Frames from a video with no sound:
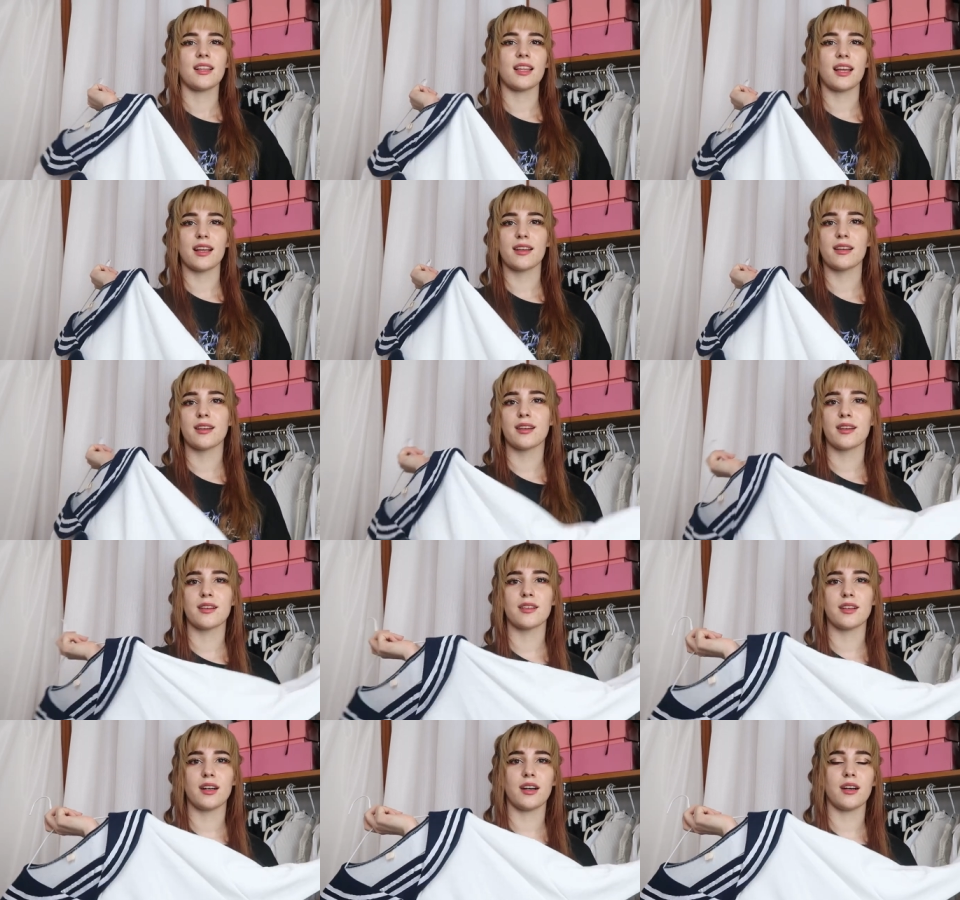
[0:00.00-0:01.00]
like,
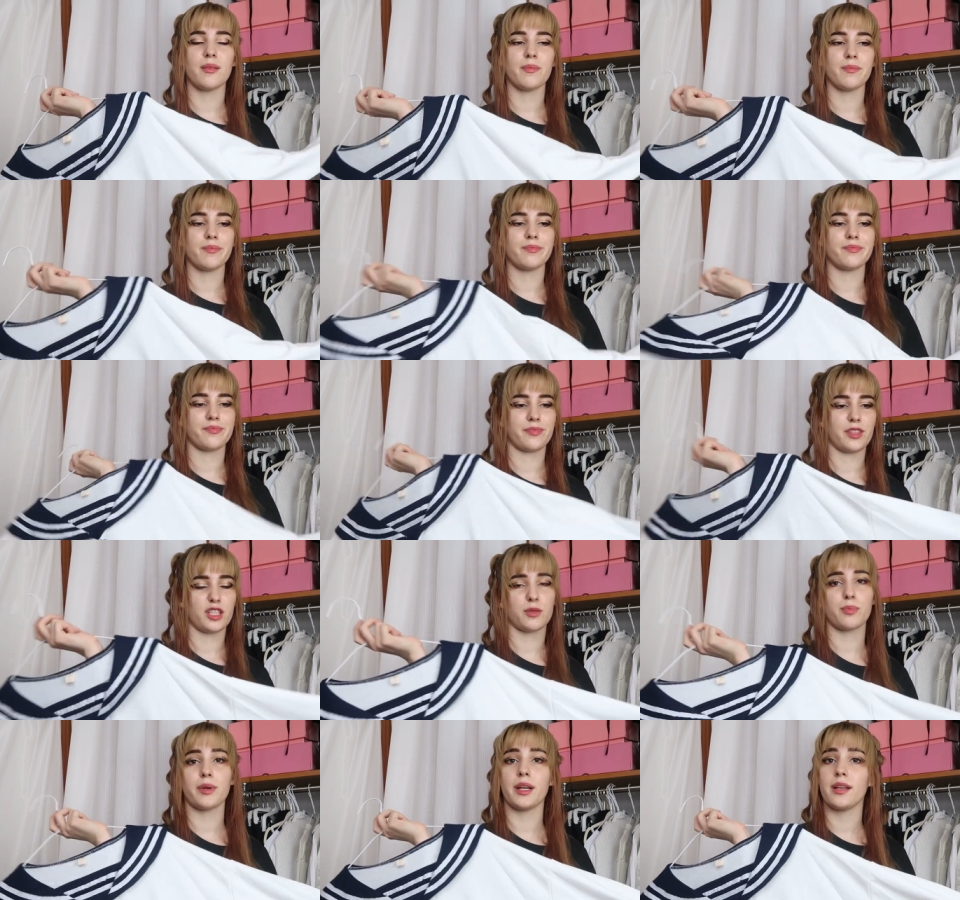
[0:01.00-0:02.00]
um,
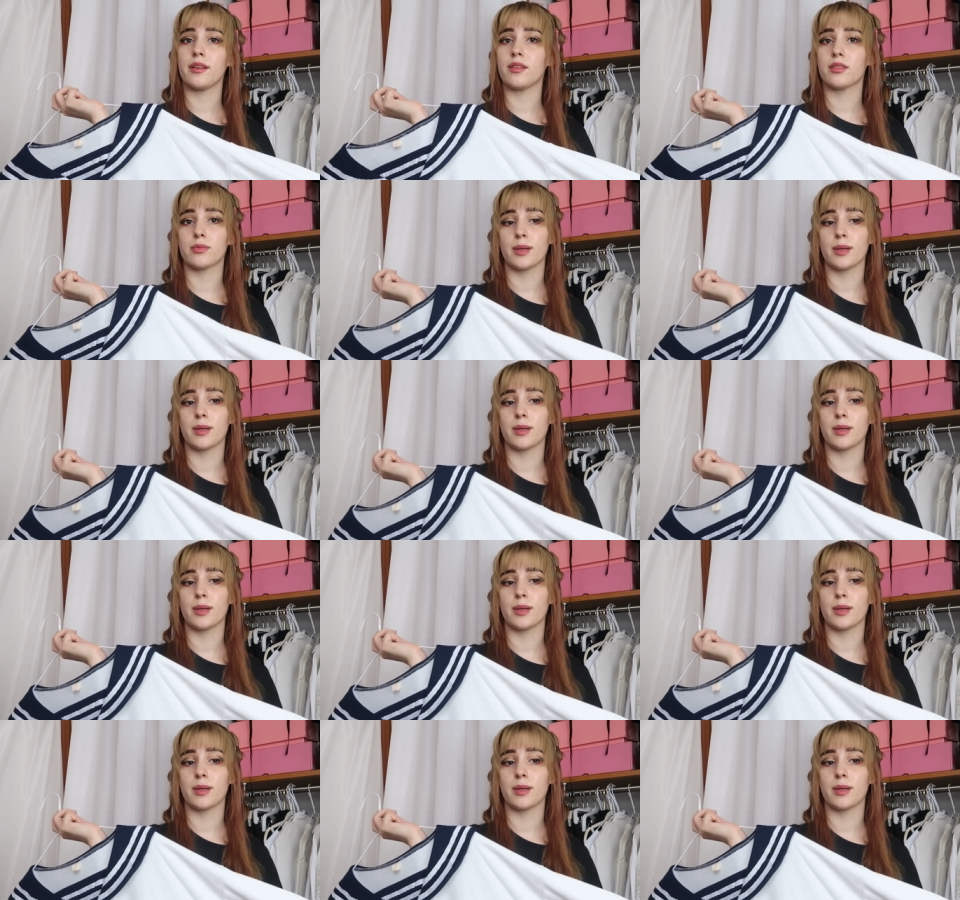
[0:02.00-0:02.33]
spring